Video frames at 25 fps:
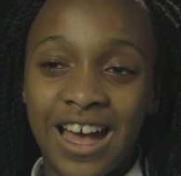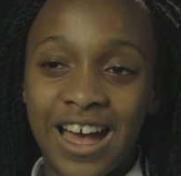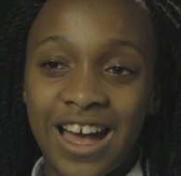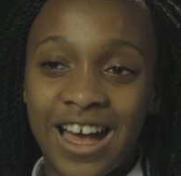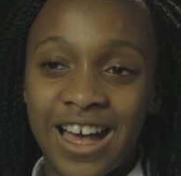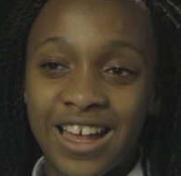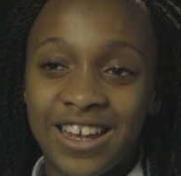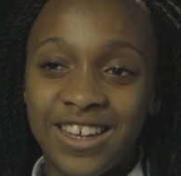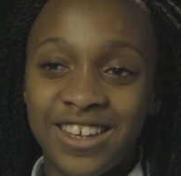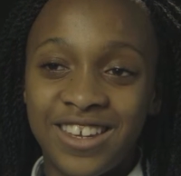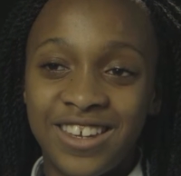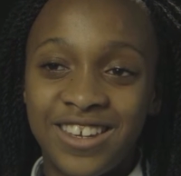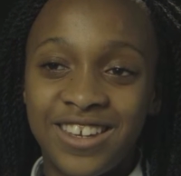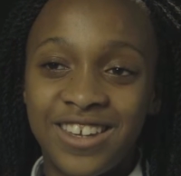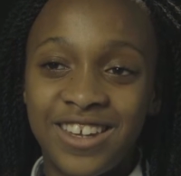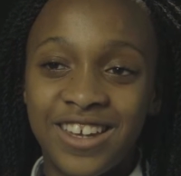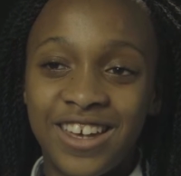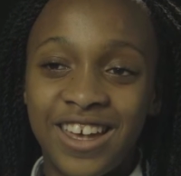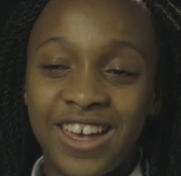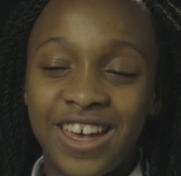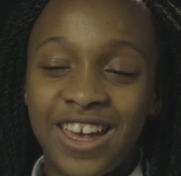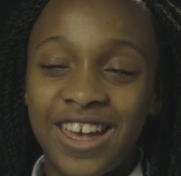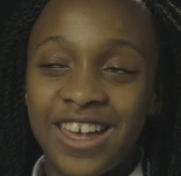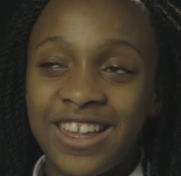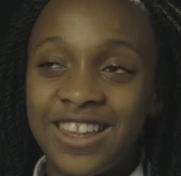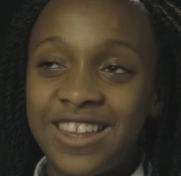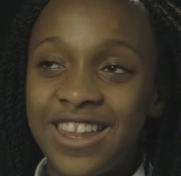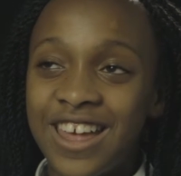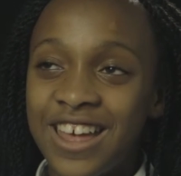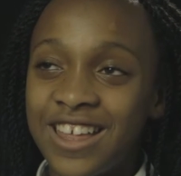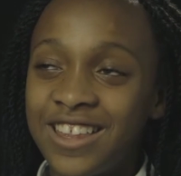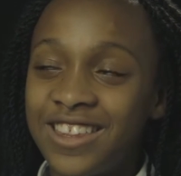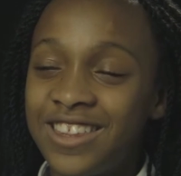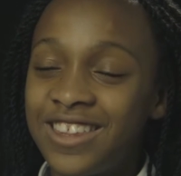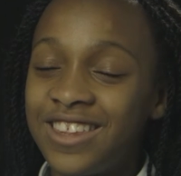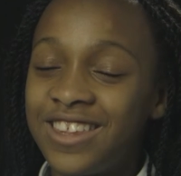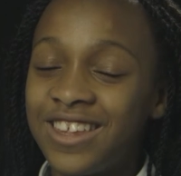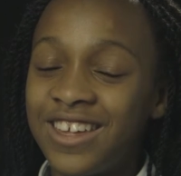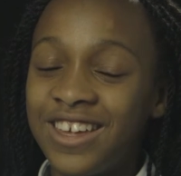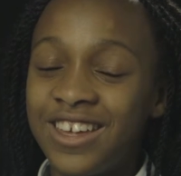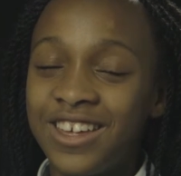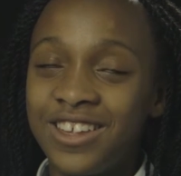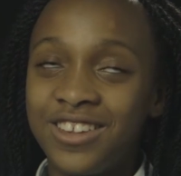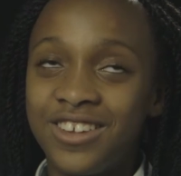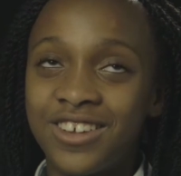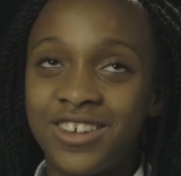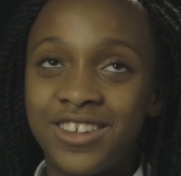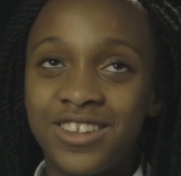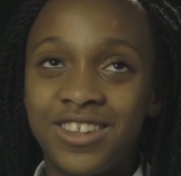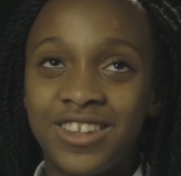and
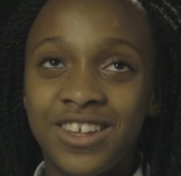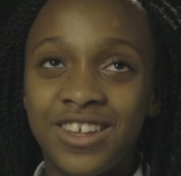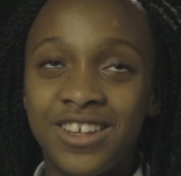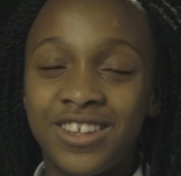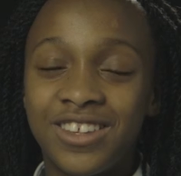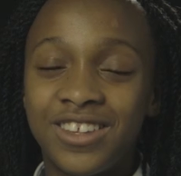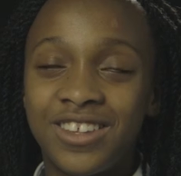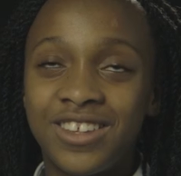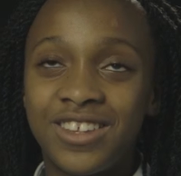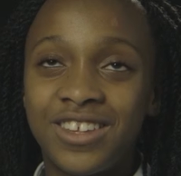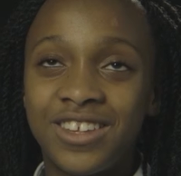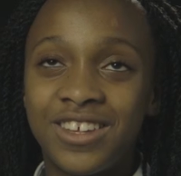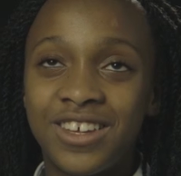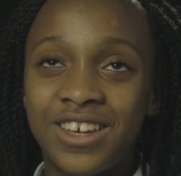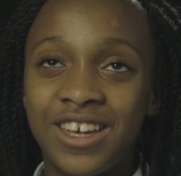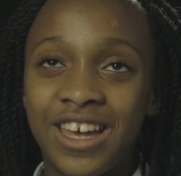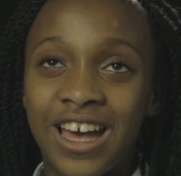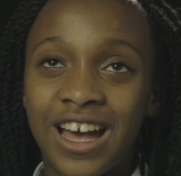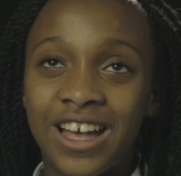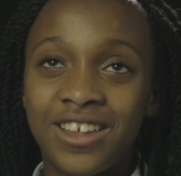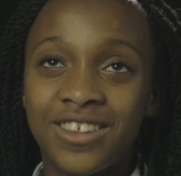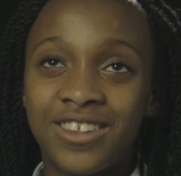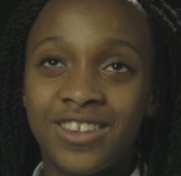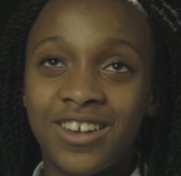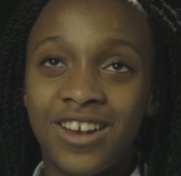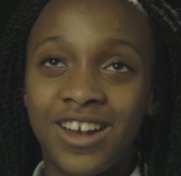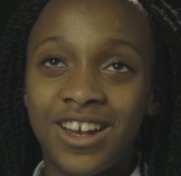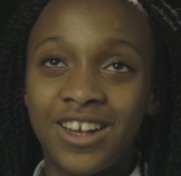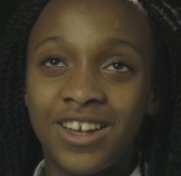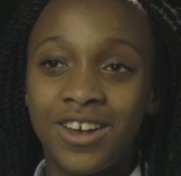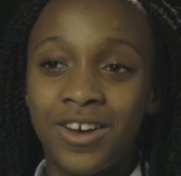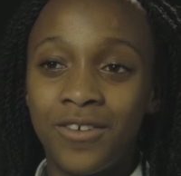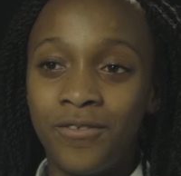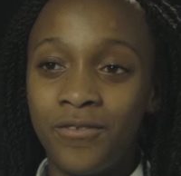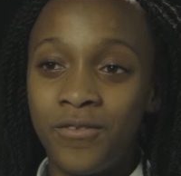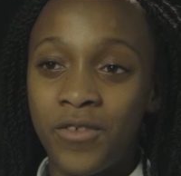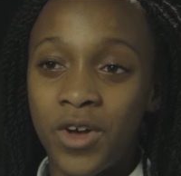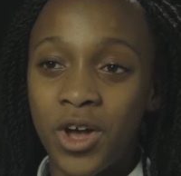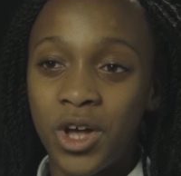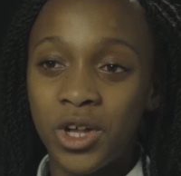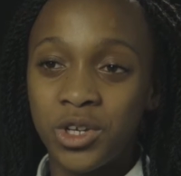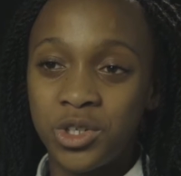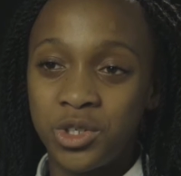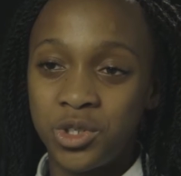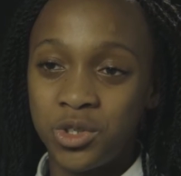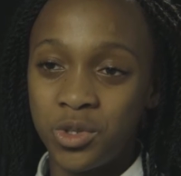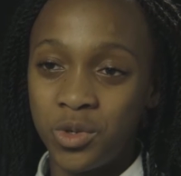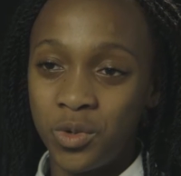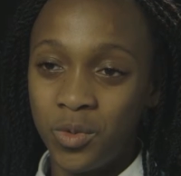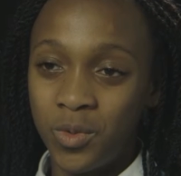he has like a
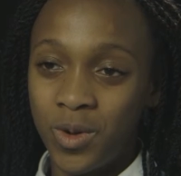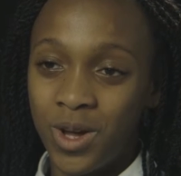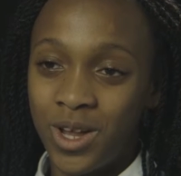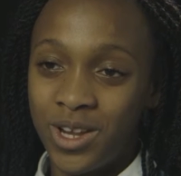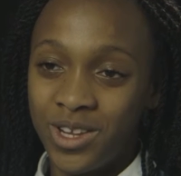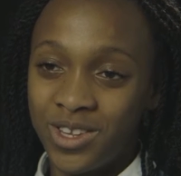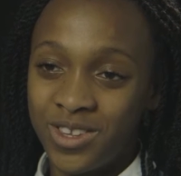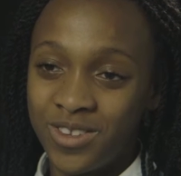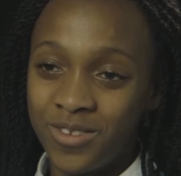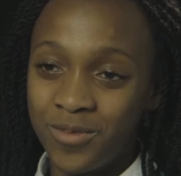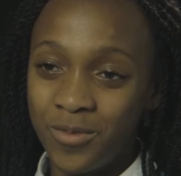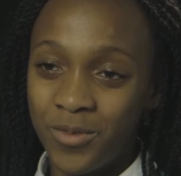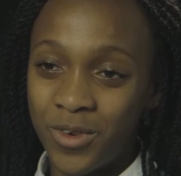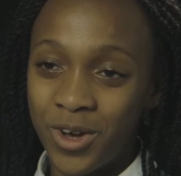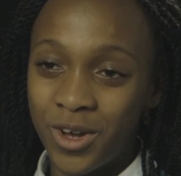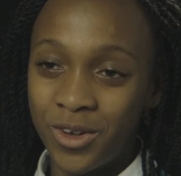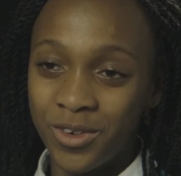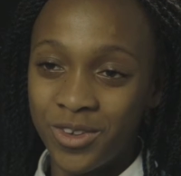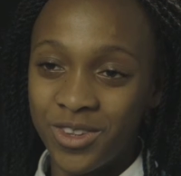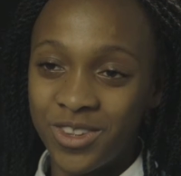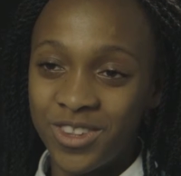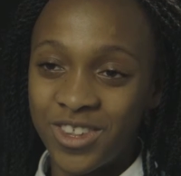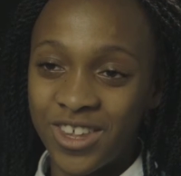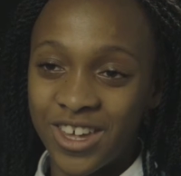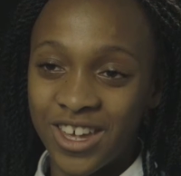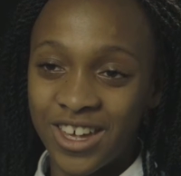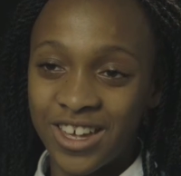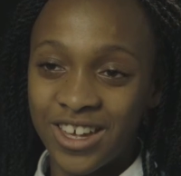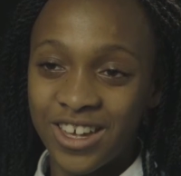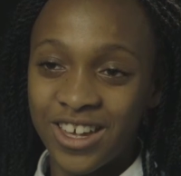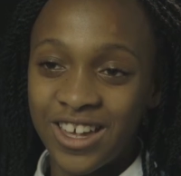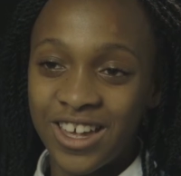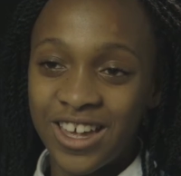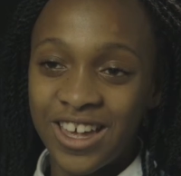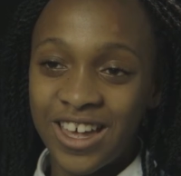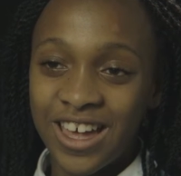virtual world thing,